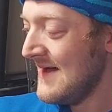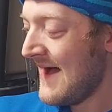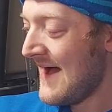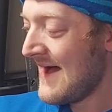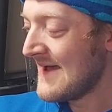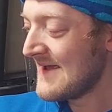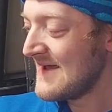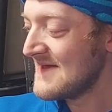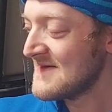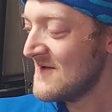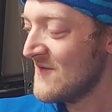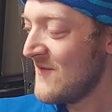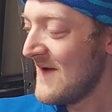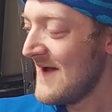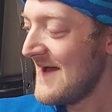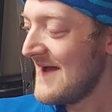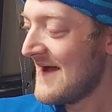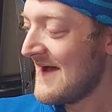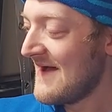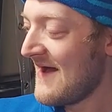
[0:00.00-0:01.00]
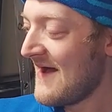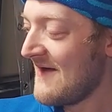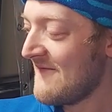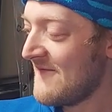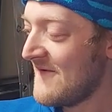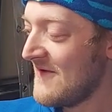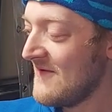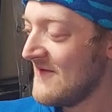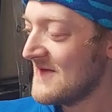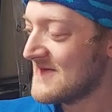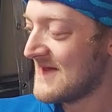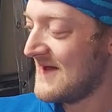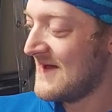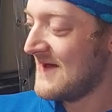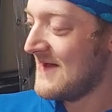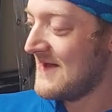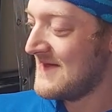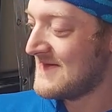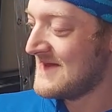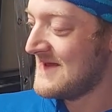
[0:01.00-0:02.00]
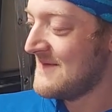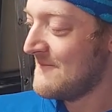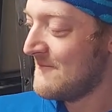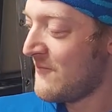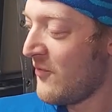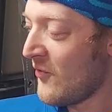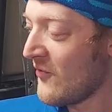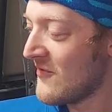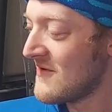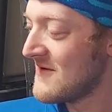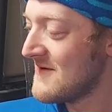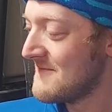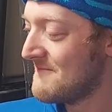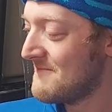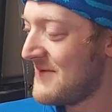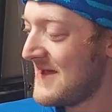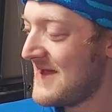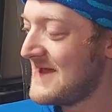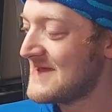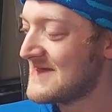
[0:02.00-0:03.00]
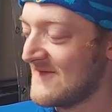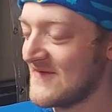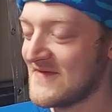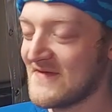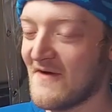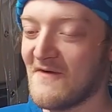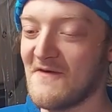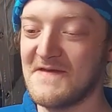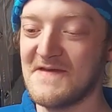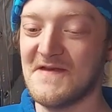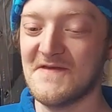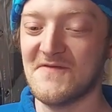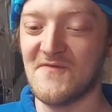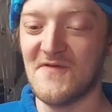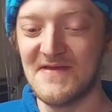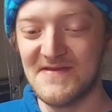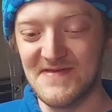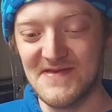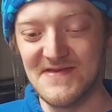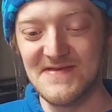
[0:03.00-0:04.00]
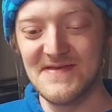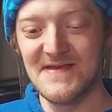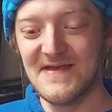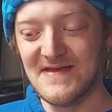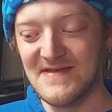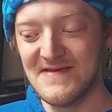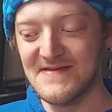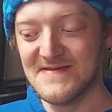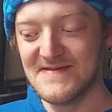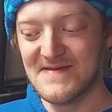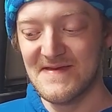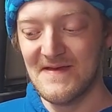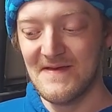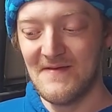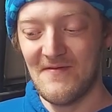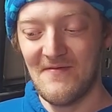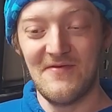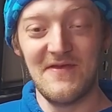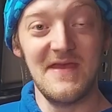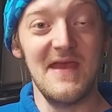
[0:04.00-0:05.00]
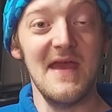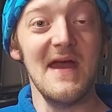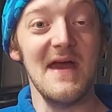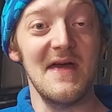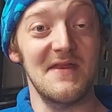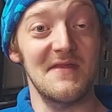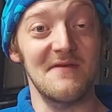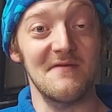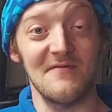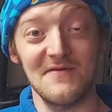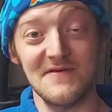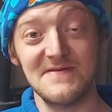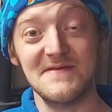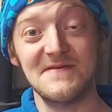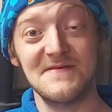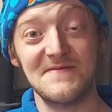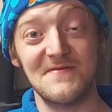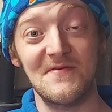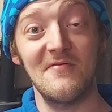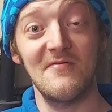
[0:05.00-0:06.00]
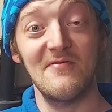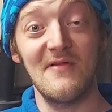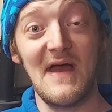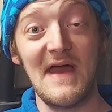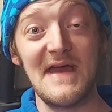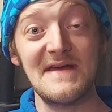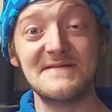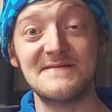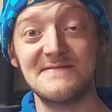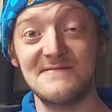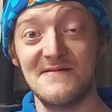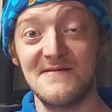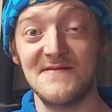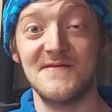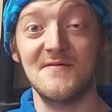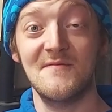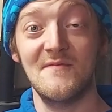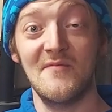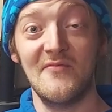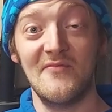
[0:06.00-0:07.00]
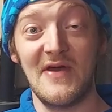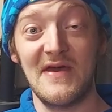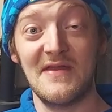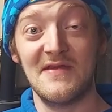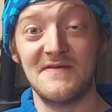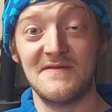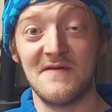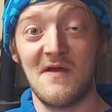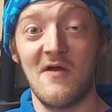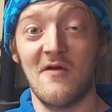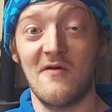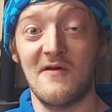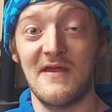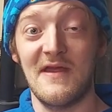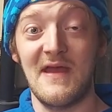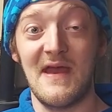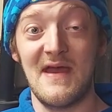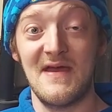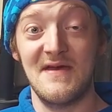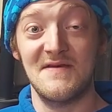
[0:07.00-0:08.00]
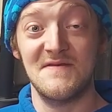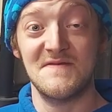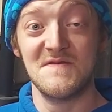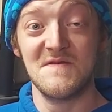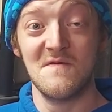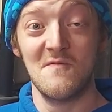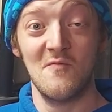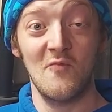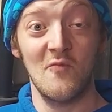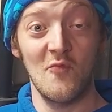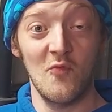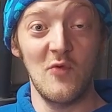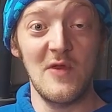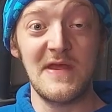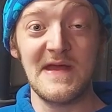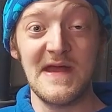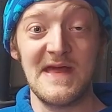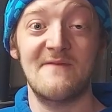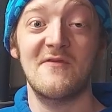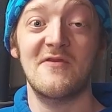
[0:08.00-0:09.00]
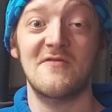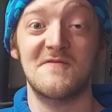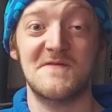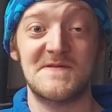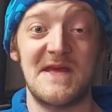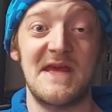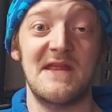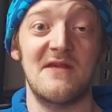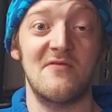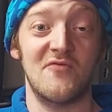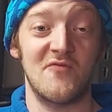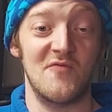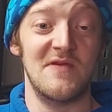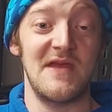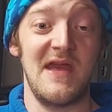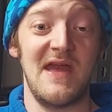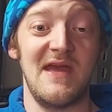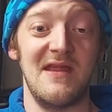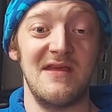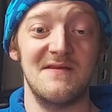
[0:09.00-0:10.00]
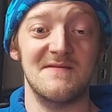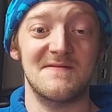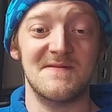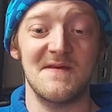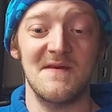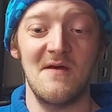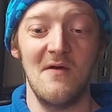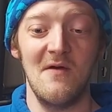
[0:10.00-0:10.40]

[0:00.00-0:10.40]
I guess in a way, I feel it's an important piece of Atari's history. This is the end. This is the last system that Atari, as we kind of understand it through the '80s,